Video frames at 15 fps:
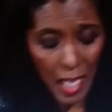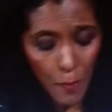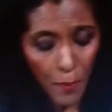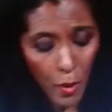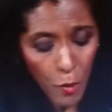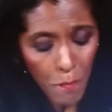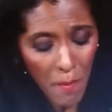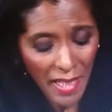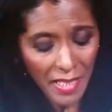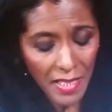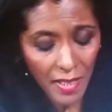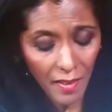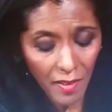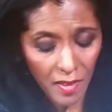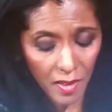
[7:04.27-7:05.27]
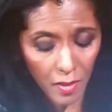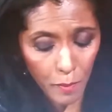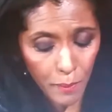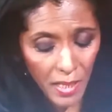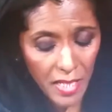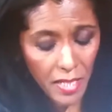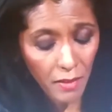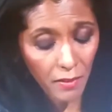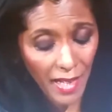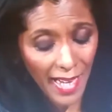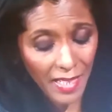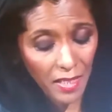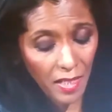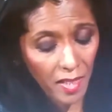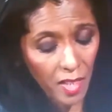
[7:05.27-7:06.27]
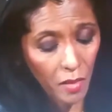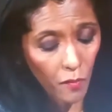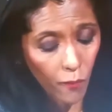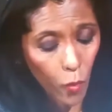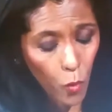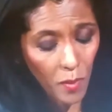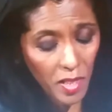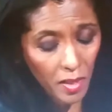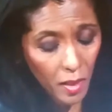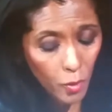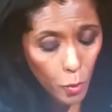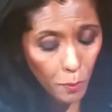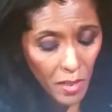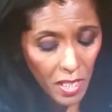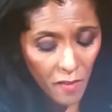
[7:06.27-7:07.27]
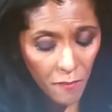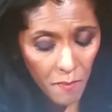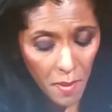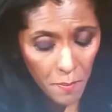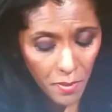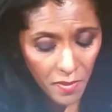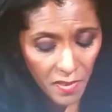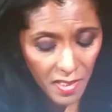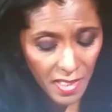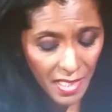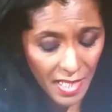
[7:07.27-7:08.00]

Ibo Mandaza, a political analyst and former ZANU-PF member, has